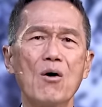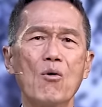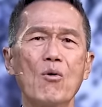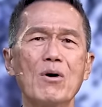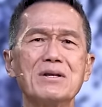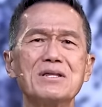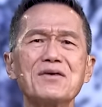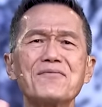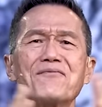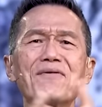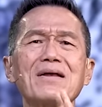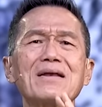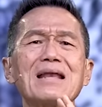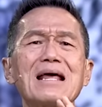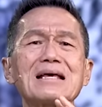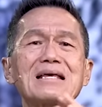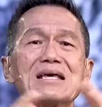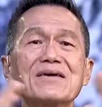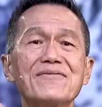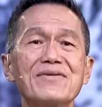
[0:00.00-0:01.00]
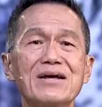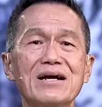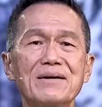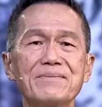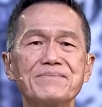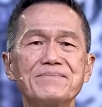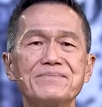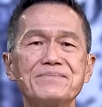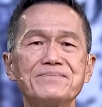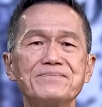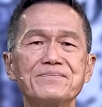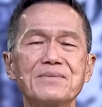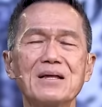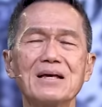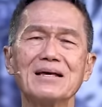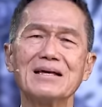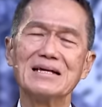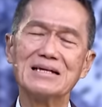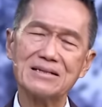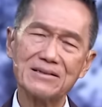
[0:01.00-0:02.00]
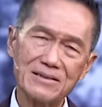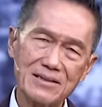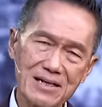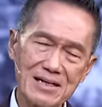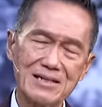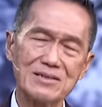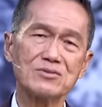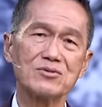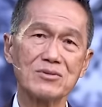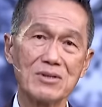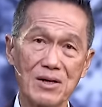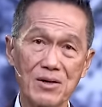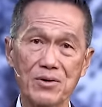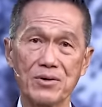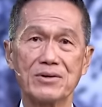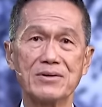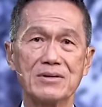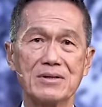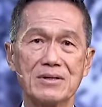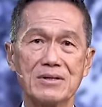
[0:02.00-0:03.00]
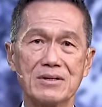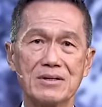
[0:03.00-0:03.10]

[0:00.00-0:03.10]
when he felt like giving up, he turned to the Lord.